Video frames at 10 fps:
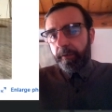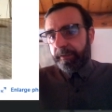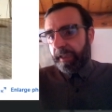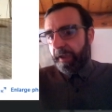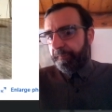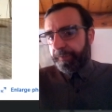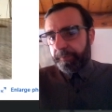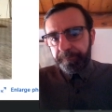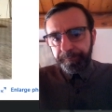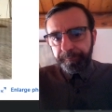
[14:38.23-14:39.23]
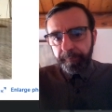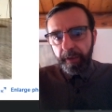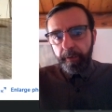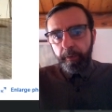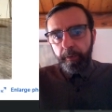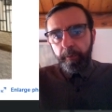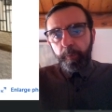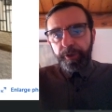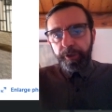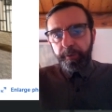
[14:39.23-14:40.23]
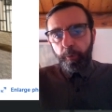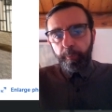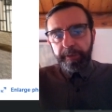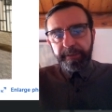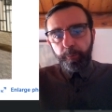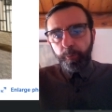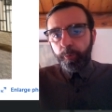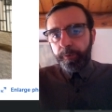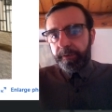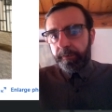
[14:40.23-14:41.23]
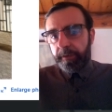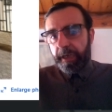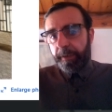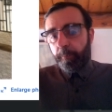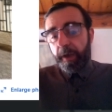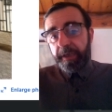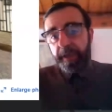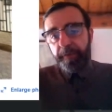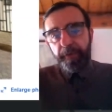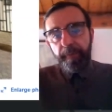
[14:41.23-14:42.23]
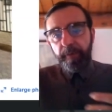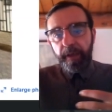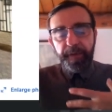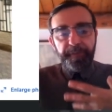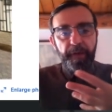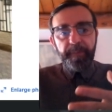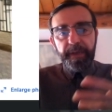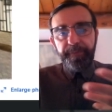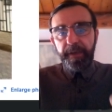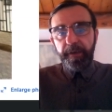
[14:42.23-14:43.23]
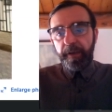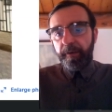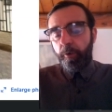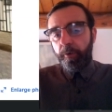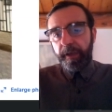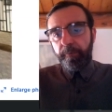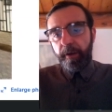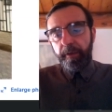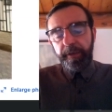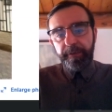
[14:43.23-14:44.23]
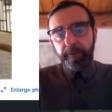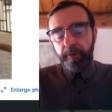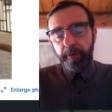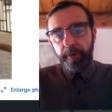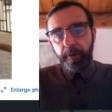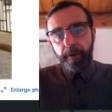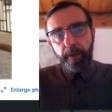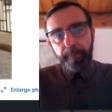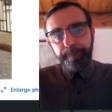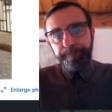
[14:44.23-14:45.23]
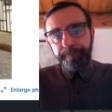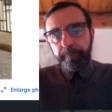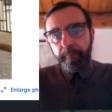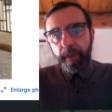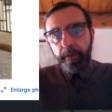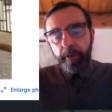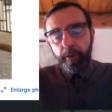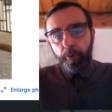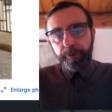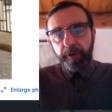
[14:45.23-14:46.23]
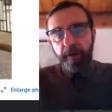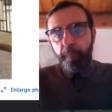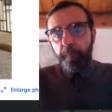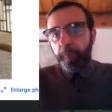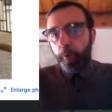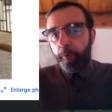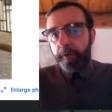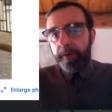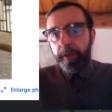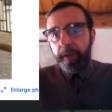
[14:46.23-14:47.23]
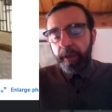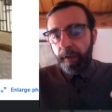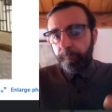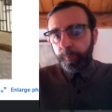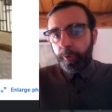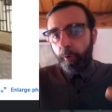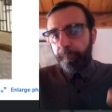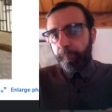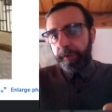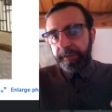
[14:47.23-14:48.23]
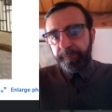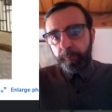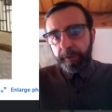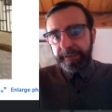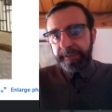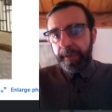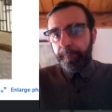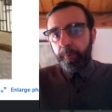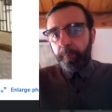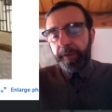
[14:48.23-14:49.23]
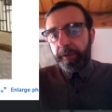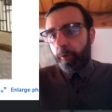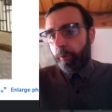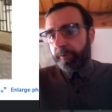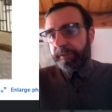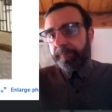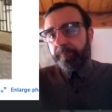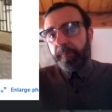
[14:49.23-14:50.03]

theft, which is always good. Anyway, if I'm living in a on a in the on the ground floor, I would go for it. For example, because